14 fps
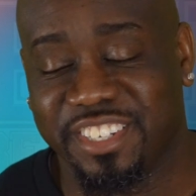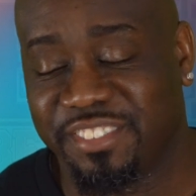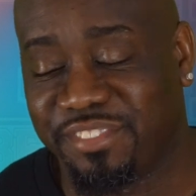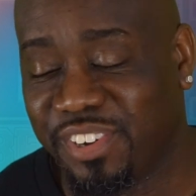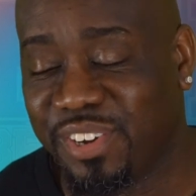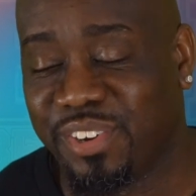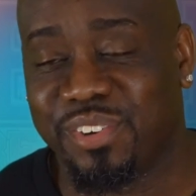your
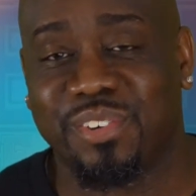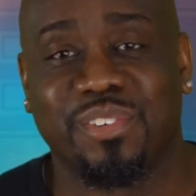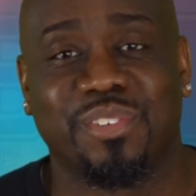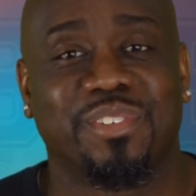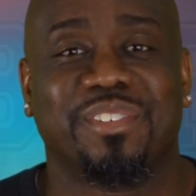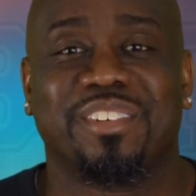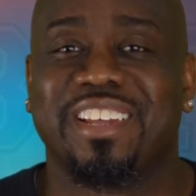
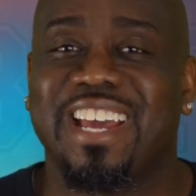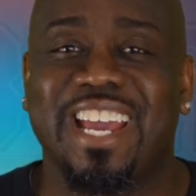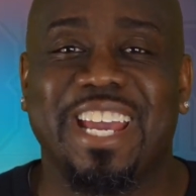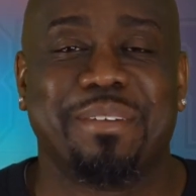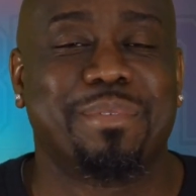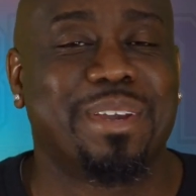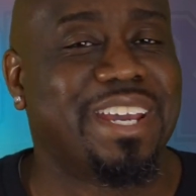phone,
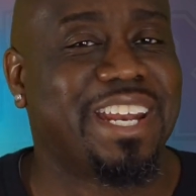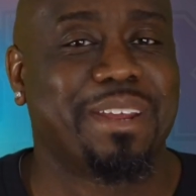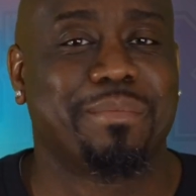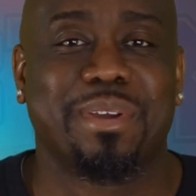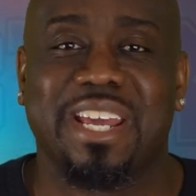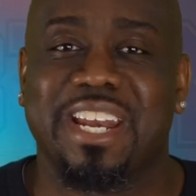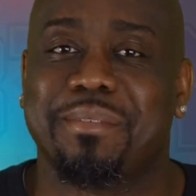amen,
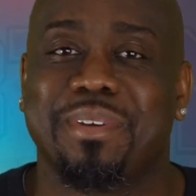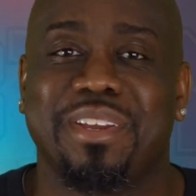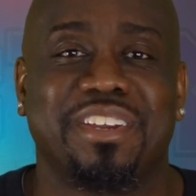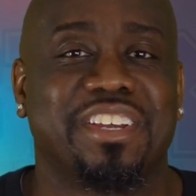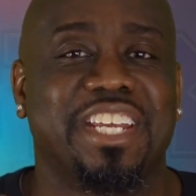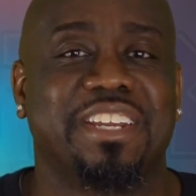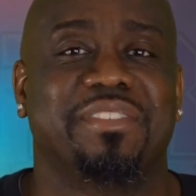amen, amen.
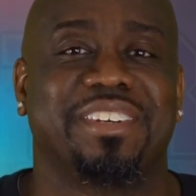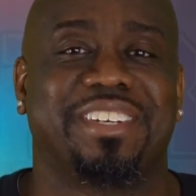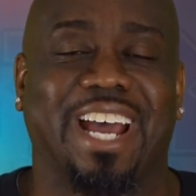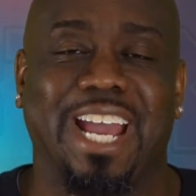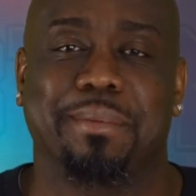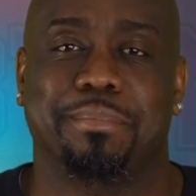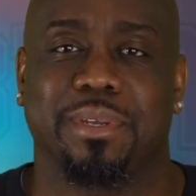You can even
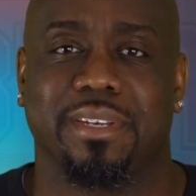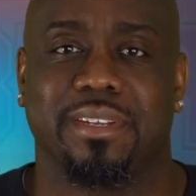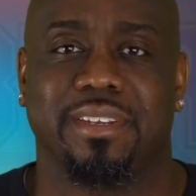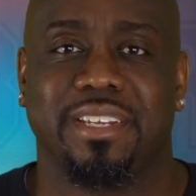type it.